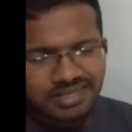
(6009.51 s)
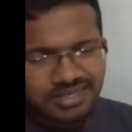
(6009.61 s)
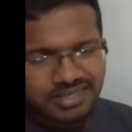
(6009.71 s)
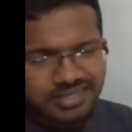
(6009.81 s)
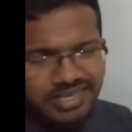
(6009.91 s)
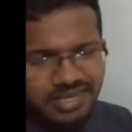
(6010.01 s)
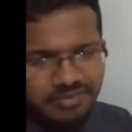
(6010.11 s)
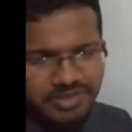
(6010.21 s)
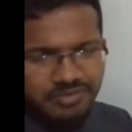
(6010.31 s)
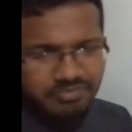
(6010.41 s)
Earth can
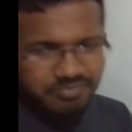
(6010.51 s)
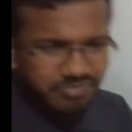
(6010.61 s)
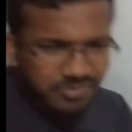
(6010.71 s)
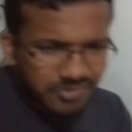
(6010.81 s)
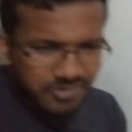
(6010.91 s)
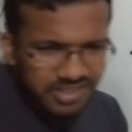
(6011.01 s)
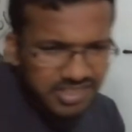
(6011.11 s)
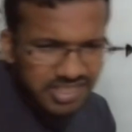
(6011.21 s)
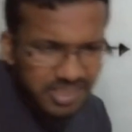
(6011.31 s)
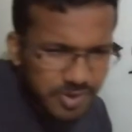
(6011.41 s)
be
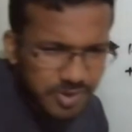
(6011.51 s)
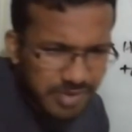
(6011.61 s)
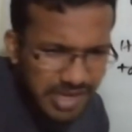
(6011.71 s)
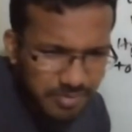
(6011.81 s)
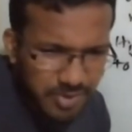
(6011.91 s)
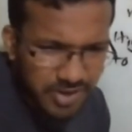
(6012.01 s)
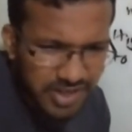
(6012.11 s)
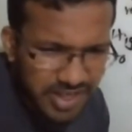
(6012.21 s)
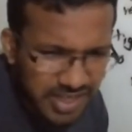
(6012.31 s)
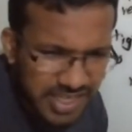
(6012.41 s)
considered to be a black body
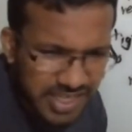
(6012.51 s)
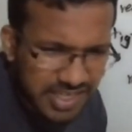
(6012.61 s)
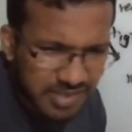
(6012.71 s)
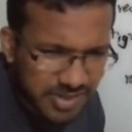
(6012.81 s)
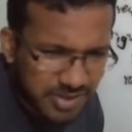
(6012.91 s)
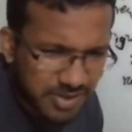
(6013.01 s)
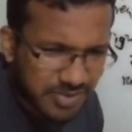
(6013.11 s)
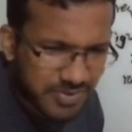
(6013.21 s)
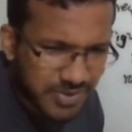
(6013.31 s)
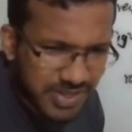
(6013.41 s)
radiated at a temperature
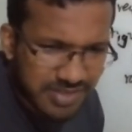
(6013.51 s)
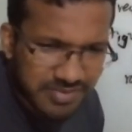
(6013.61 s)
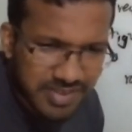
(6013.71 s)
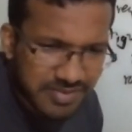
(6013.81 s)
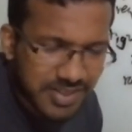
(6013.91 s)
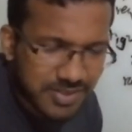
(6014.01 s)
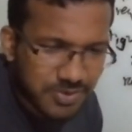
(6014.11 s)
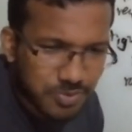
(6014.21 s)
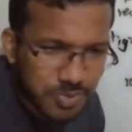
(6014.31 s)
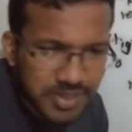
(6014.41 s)
of 25. That's
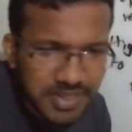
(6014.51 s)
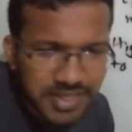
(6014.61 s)
stupid.